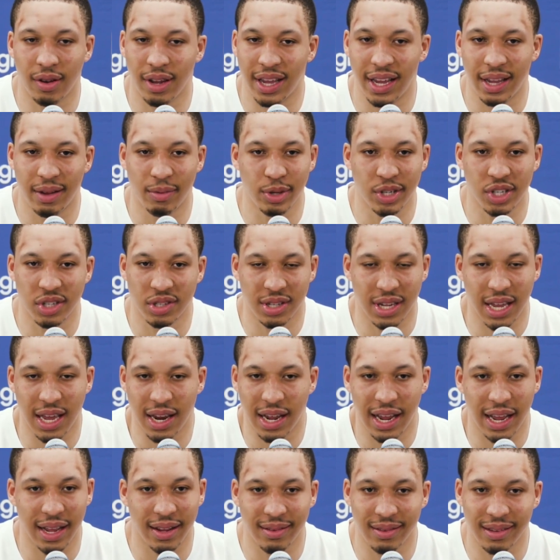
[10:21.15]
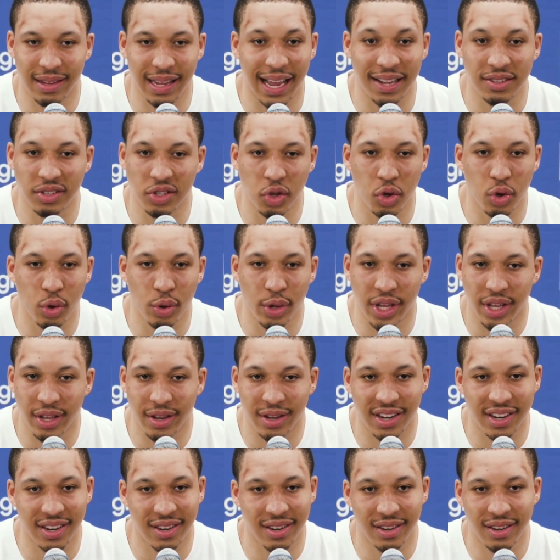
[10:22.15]
like we just kind of
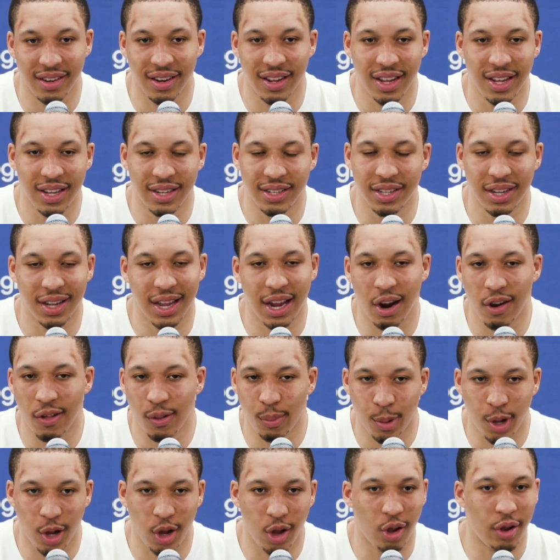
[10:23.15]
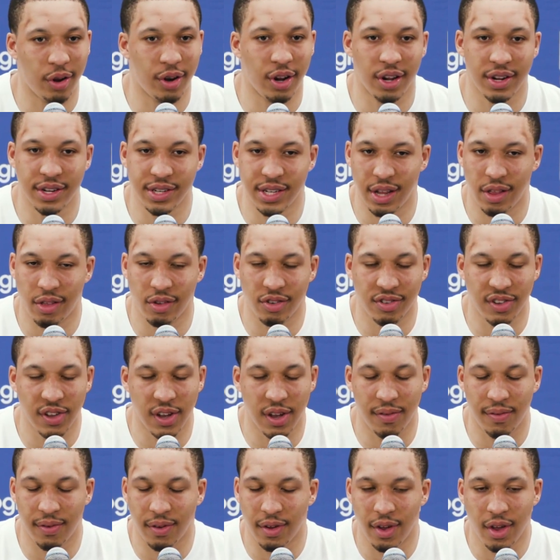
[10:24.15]
executed and took care of the ball and all this other
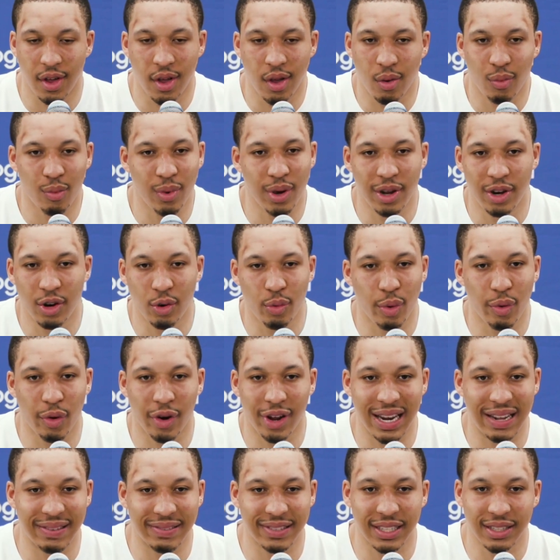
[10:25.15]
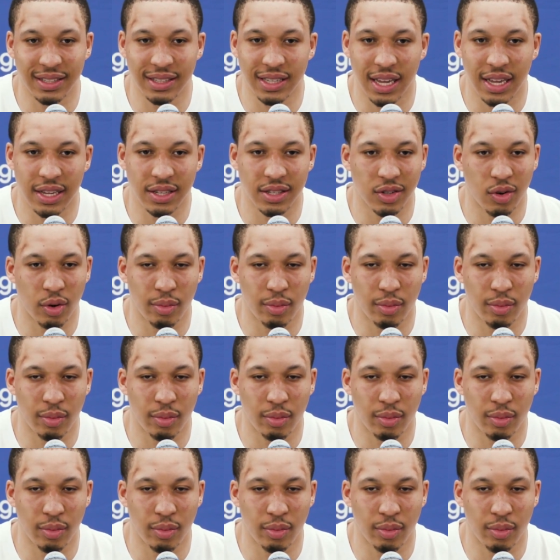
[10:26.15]
stuff, we knew we were going to have success.